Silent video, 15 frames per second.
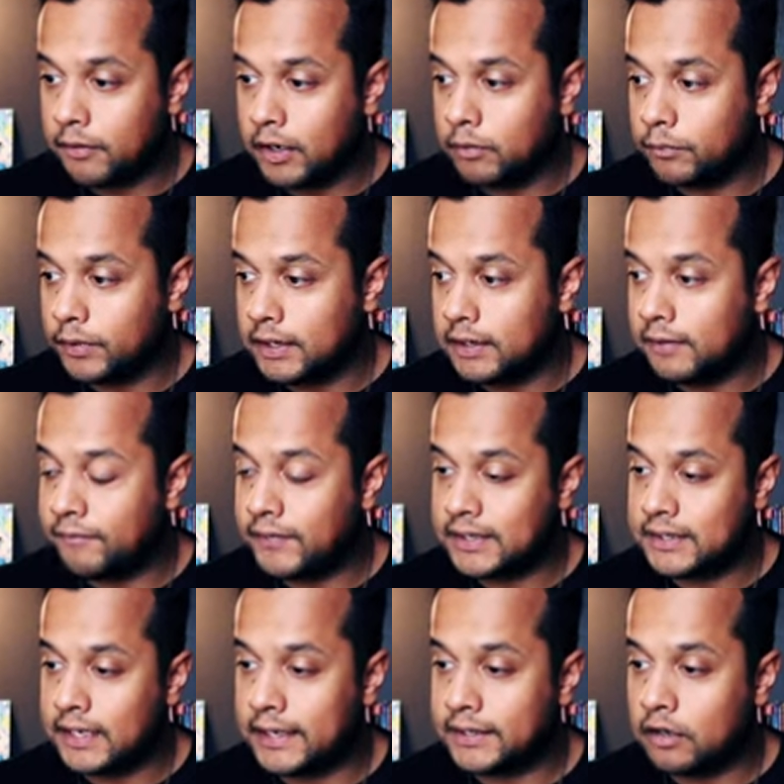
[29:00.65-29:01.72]
around with. If I
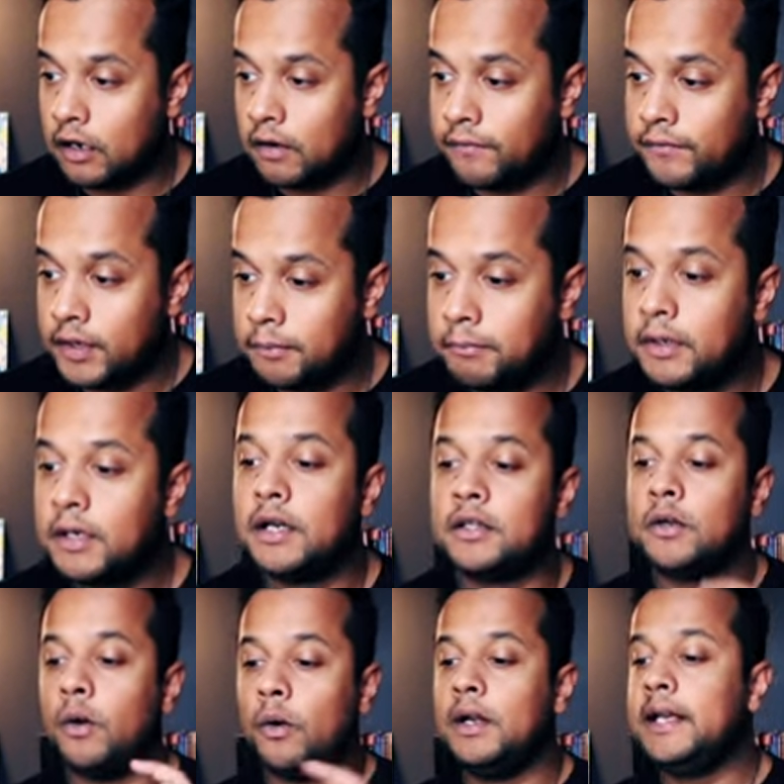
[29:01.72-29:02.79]
select all of them,
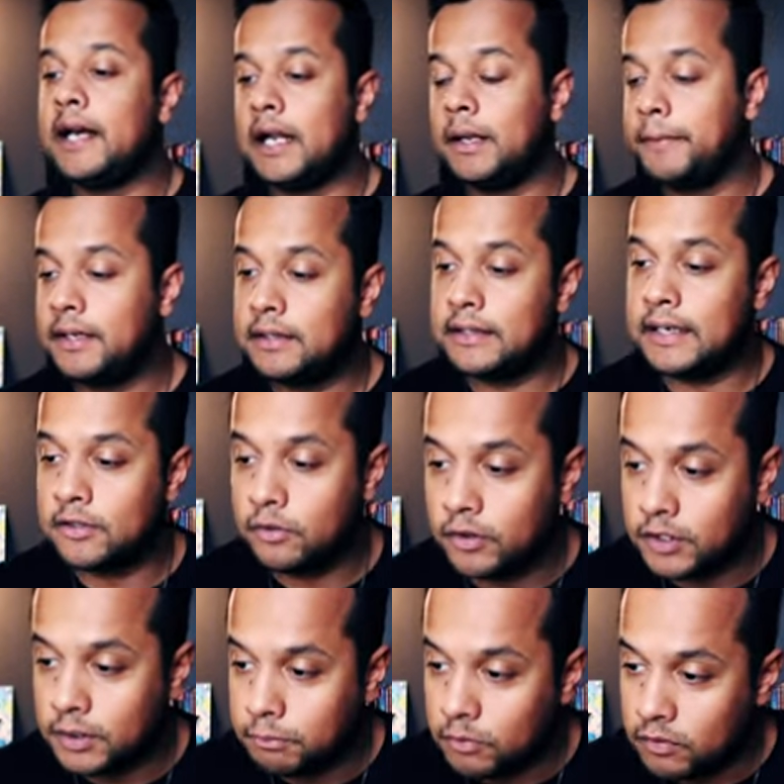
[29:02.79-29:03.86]
the only element that's going
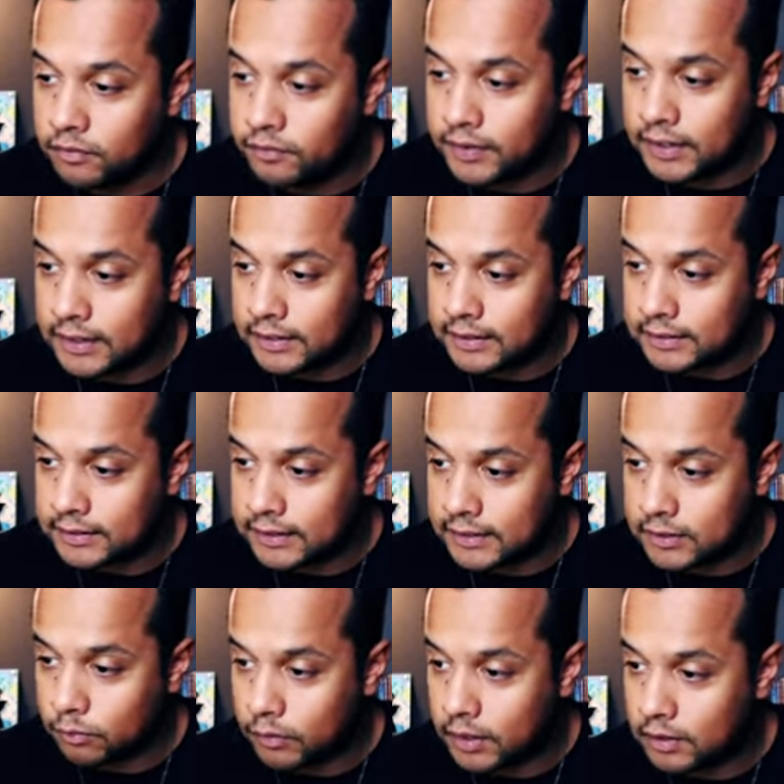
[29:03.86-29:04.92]
to move is
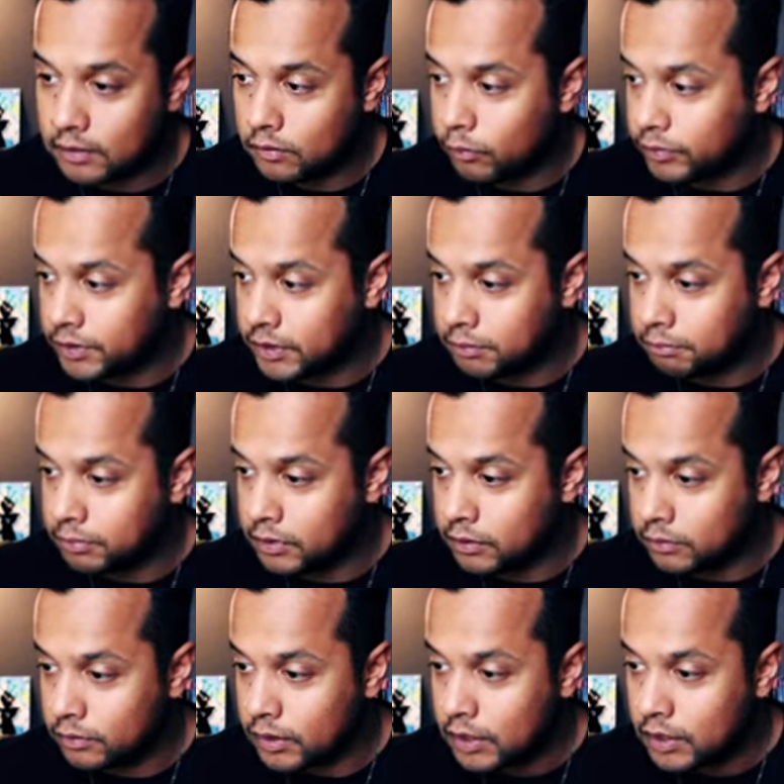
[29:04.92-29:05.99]
this one, which is
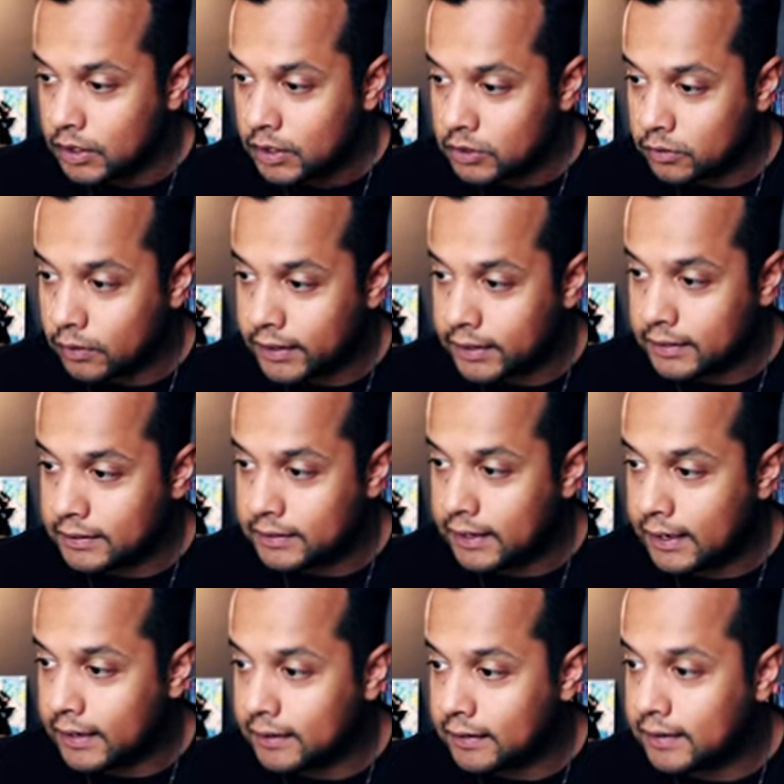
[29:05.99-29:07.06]
blue. So I can
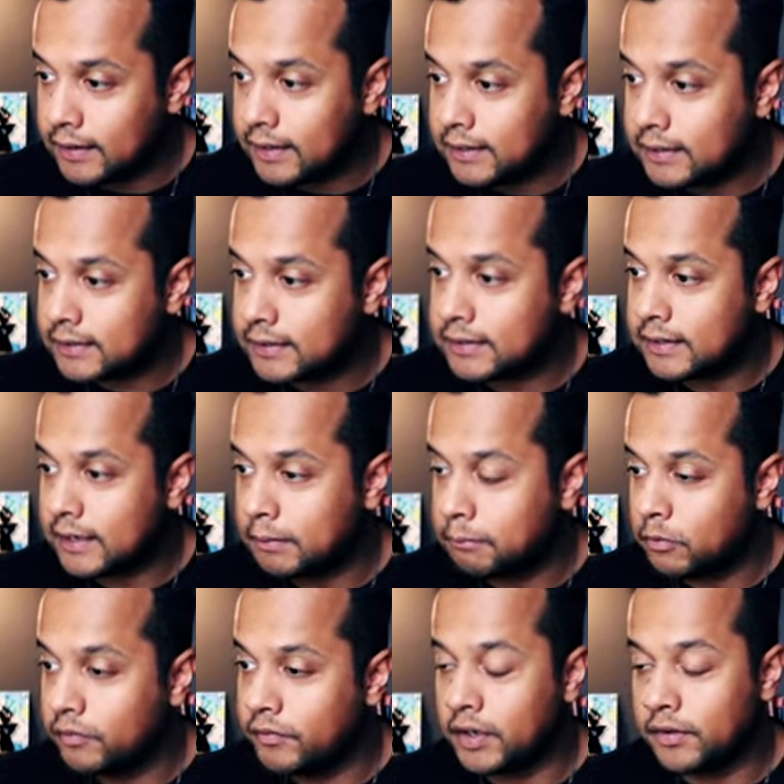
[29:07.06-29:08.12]
take this and
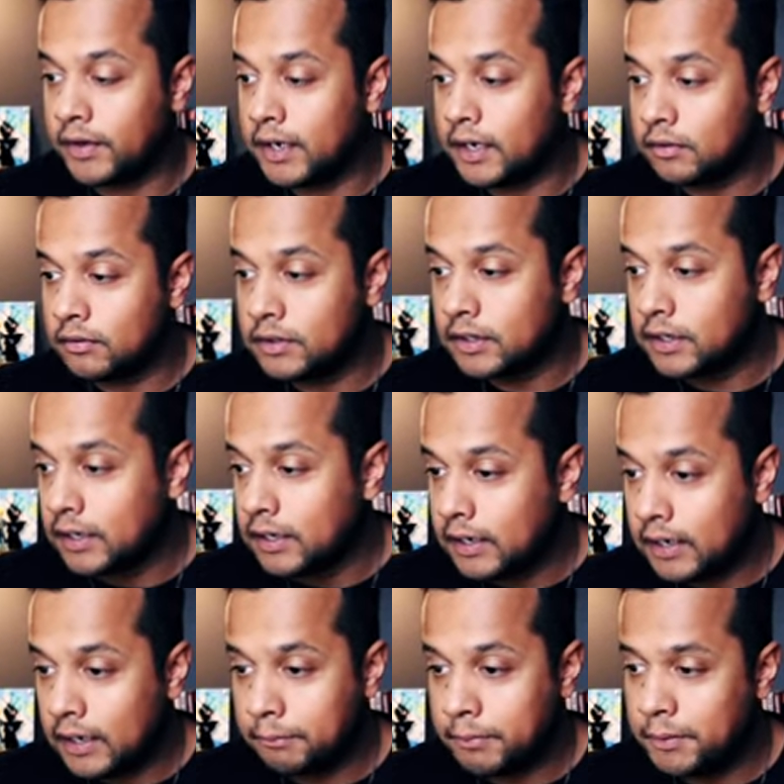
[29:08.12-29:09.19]
move it around
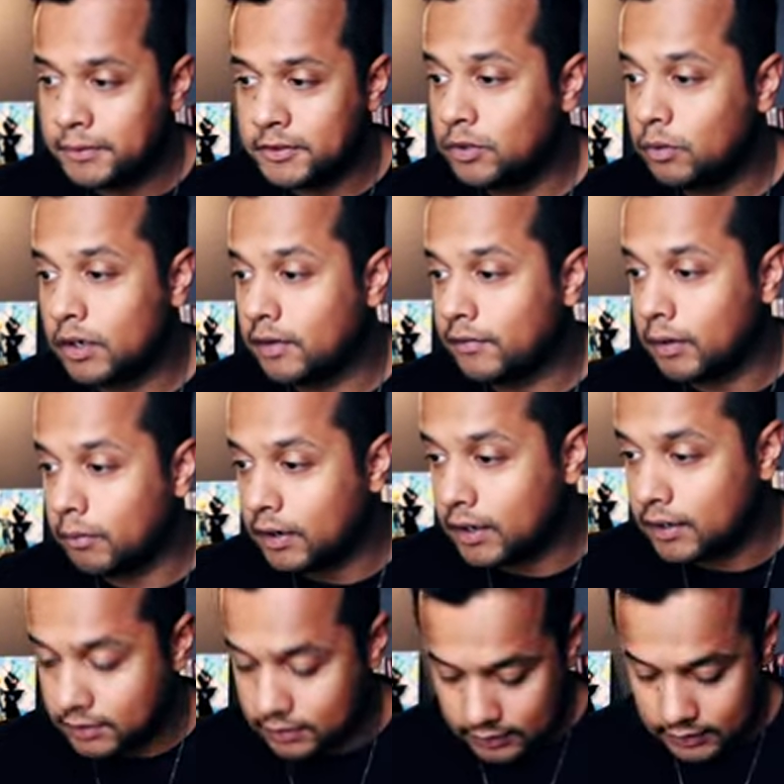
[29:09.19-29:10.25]
and pretty much do whatever I want.